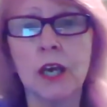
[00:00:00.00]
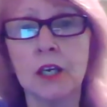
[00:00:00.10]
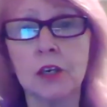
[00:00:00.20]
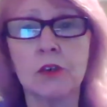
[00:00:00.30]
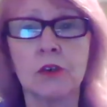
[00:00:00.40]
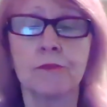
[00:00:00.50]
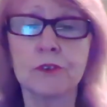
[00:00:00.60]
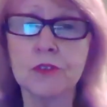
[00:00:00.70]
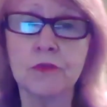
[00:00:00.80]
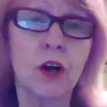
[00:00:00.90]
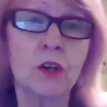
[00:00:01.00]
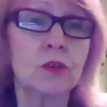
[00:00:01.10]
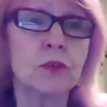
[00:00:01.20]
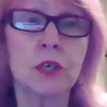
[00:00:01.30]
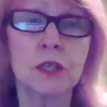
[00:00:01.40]
Like, first of
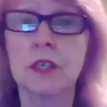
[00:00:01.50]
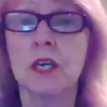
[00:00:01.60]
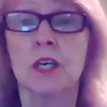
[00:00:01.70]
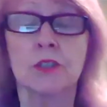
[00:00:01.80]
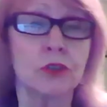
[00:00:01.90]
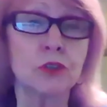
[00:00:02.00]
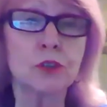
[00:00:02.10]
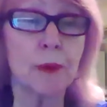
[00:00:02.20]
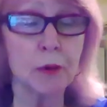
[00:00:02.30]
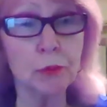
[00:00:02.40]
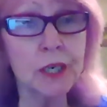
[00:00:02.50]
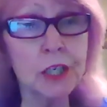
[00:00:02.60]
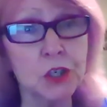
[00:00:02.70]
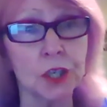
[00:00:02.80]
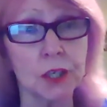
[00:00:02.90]
all, you can search by
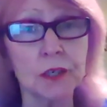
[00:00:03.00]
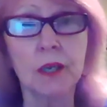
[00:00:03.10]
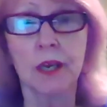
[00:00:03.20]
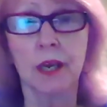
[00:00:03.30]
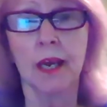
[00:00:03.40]
region.